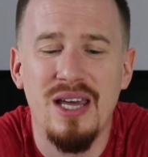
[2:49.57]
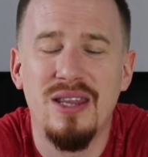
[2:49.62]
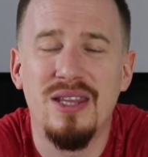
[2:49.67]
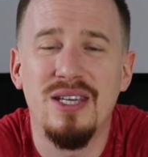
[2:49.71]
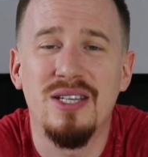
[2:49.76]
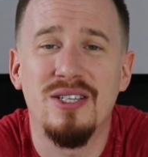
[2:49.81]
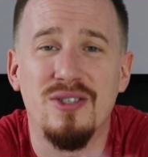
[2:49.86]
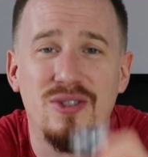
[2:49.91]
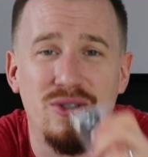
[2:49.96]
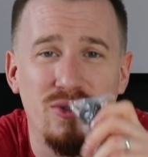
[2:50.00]

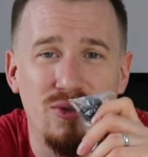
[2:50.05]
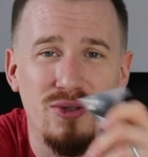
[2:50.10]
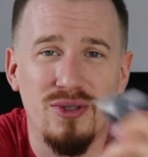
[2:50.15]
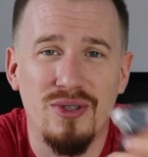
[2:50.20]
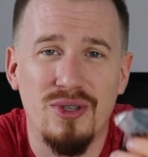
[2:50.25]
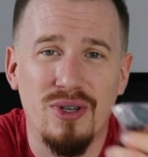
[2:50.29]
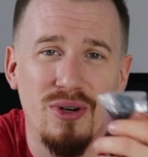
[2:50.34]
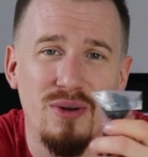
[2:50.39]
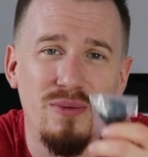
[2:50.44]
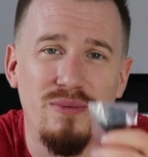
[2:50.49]
This
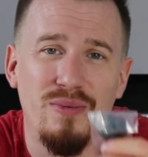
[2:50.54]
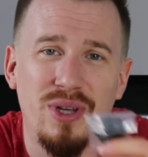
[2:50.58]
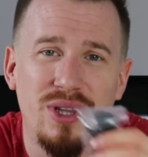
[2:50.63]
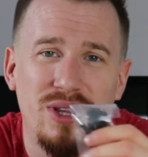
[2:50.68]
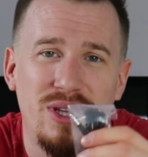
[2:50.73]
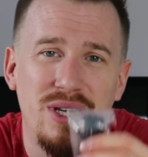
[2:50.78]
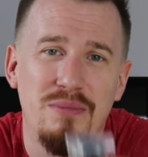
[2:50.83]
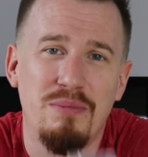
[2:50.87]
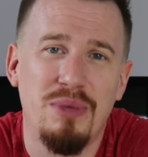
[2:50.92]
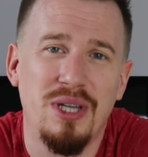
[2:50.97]
does come
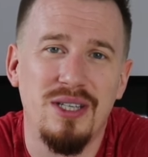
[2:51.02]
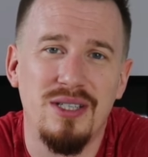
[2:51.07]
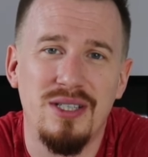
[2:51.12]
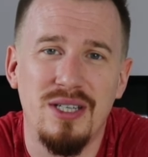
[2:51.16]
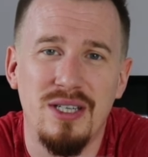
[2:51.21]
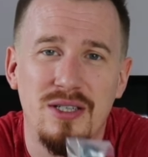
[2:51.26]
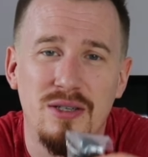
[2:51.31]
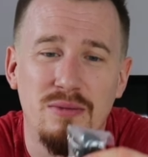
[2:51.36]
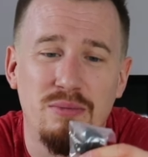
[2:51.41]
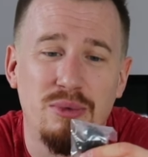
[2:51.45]
with the
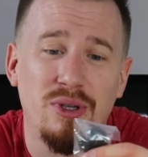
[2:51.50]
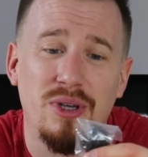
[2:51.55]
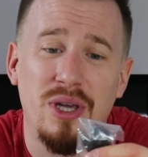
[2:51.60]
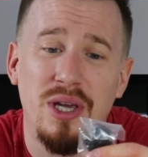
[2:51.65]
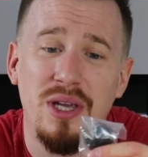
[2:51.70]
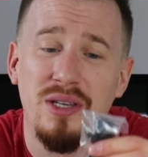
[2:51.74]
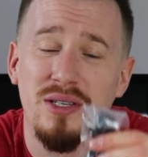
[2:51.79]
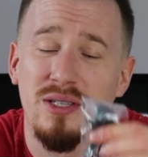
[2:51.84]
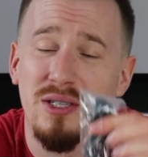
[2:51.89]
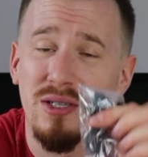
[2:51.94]
ability to plug
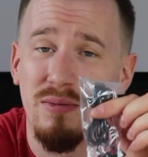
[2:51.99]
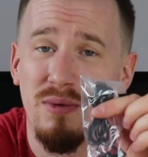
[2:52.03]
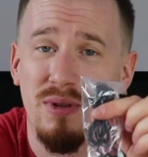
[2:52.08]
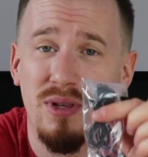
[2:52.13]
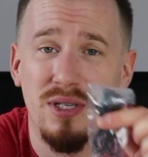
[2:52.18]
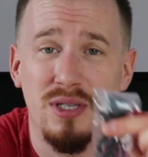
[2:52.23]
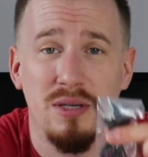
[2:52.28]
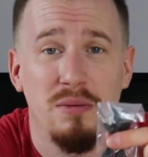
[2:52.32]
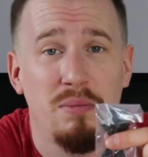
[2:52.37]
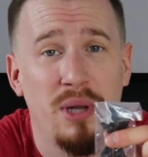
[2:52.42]
in some
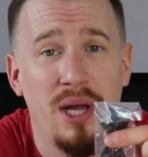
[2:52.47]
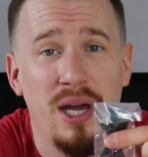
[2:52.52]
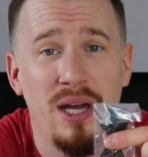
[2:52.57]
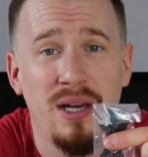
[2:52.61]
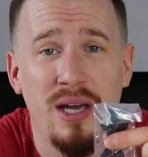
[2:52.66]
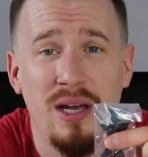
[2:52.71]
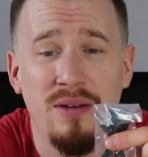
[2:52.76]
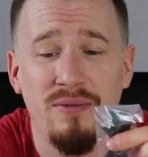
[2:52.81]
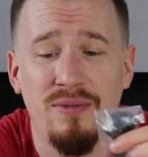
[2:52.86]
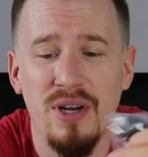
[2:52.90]
of the
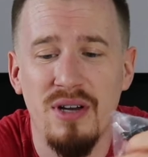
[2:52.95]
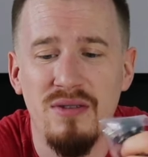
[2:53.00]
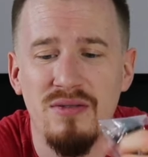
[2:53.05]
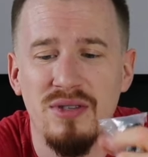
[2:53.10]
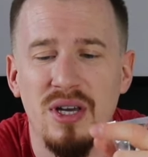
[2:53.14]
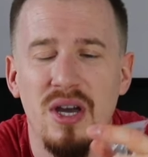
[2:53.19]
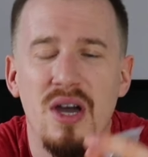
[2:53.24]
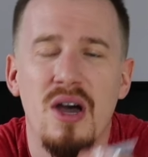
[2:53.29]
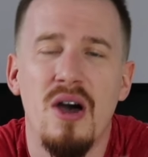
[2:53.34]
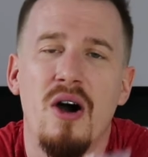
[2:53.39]
supplied
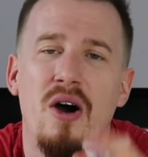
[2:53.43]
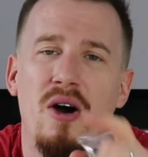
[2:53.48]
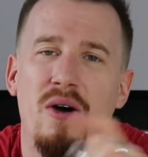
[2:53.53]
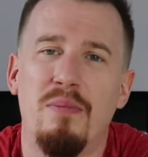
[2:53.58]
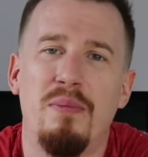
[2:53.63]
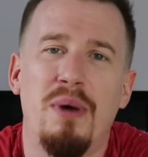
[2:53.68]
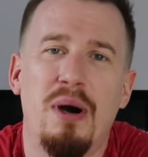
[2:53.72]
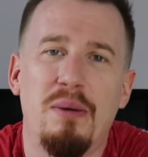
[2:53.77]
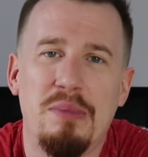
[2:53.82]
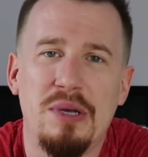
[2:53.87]
headphones, or
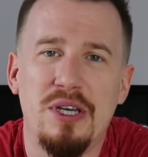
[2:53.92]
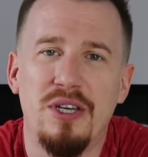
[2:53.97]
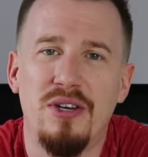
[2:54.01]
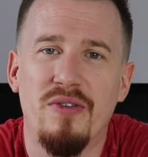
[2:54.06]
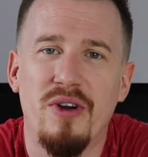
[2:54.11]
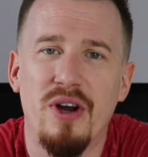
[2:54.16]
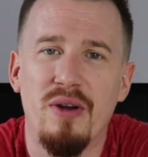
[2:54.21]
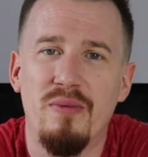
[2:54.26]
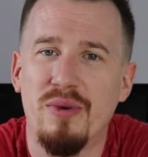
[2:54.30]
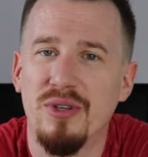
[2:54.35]
pop in
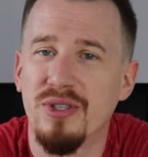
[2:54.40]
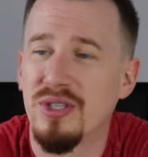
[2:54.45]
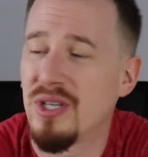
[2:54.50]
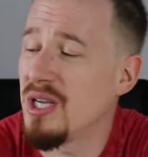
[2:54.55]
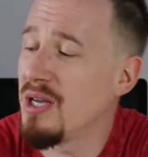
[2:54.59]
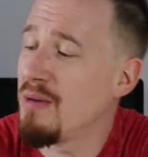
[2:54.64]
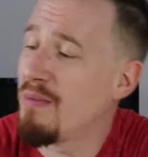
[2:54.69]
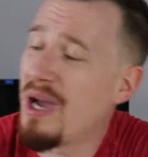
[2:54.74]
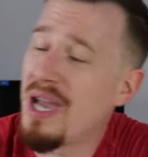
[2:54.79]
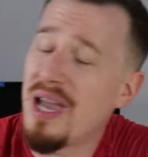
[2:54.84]
your own ones
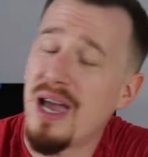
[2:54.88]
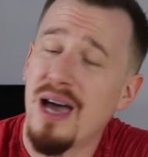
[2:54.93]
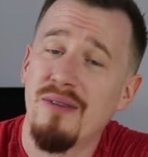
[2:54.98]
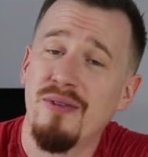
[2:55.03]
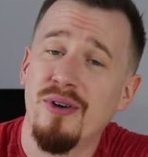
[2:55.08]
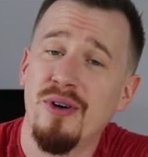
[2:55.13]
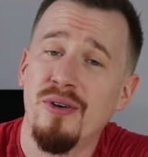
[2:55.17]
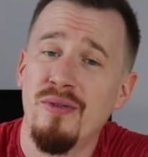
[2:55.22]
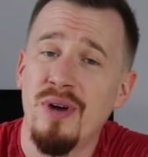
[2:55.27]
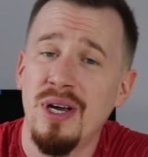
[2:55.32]
that you may
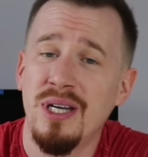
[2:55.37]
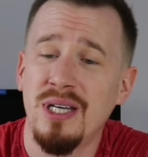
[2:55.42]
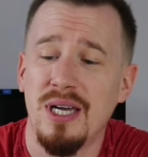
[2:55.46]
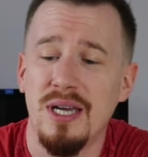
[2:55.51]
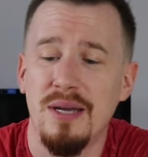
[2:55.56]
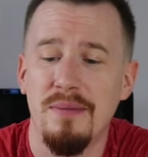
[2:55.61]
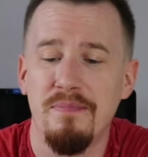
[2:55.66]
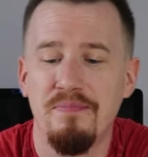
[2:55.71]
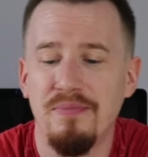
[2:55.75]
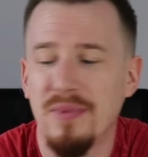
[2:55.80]
have
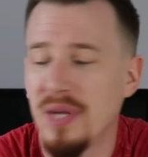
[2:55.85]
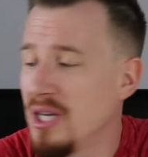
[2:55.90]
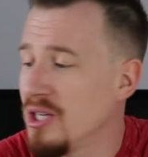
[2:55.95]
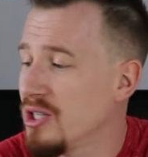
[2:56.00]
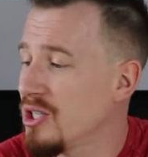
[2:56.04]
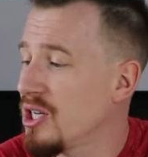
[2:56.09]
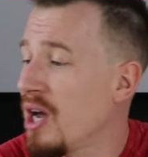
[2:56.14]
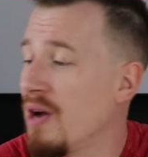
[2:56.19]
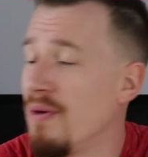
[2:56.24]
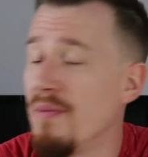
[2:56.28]
already.
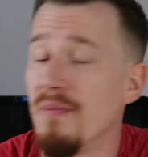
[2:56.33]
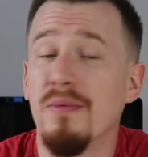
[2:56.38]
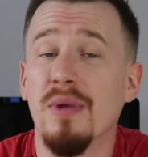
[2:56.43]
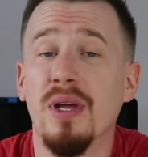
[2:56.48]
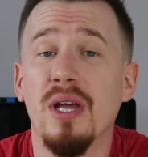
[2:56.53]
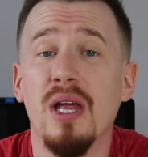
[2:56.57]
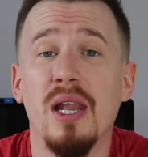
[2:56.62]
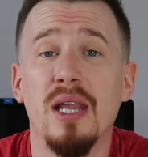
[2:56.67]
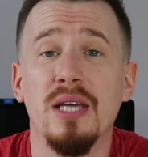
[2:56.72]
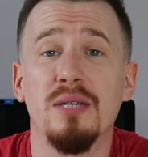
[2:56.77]
So
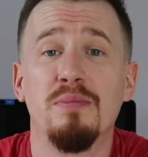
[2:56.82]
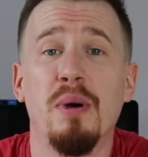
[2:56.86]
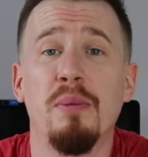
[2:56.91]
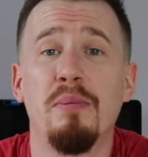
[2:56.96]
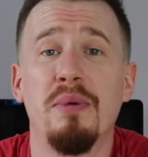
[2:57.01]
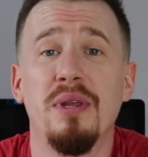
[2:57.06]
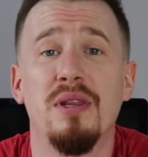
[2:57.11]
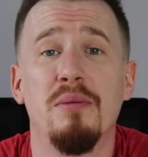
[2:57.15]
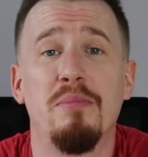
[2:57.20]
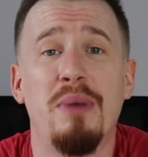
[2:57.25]
let's
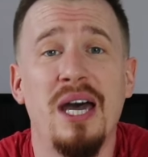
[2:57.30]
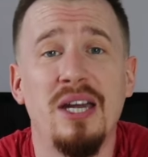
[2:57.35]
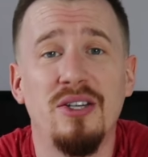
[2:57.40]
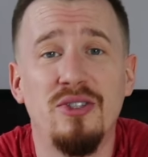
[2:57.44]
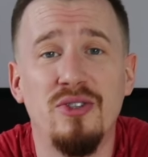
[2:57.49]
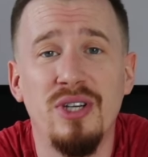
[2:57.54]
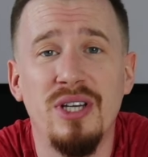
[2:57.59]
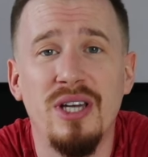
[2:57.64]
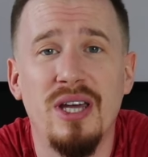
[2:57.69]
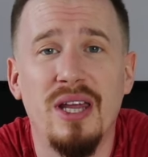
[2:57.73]
pop in the
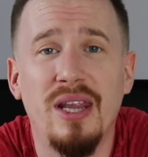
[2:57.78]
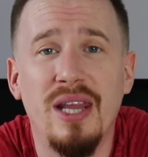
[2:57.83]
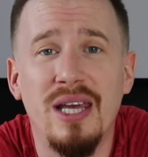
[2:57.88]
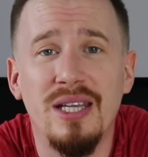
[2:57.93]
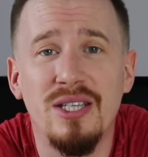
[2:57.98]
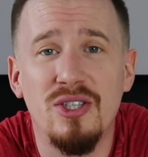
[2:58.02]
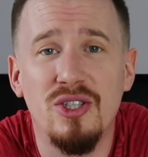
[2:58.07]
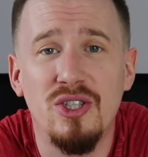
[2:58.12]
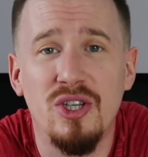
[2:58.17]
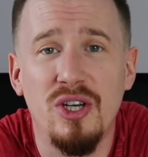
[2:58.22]
battery and
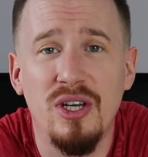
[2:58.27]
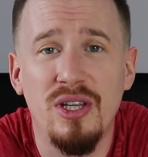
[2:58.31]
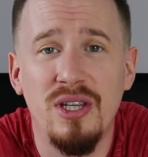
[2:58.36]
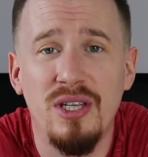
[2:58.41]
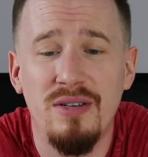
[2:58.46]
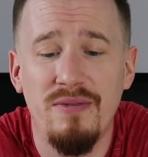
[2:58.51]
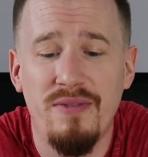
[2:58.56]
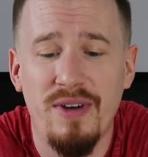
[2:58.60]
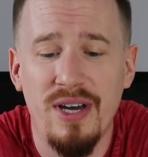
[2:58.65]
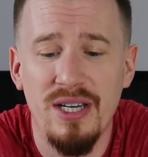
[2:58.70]
let's turn
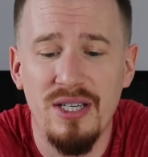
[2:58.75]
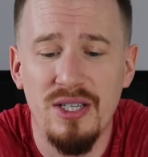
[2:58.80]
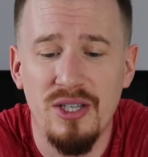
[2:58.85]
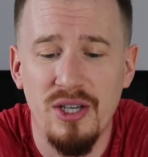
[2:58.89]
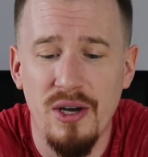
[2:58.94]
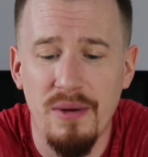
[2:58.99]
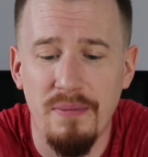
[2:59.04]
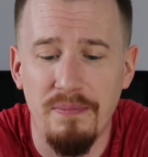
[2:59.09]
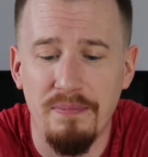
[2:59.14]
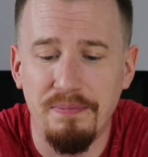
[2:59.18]
the device
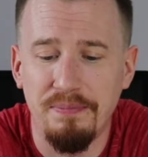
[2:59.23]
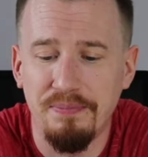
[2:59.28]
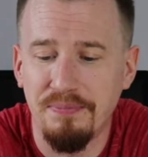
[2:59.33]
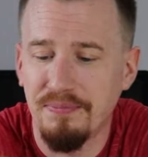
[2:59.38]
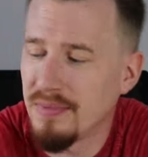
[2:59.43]
on.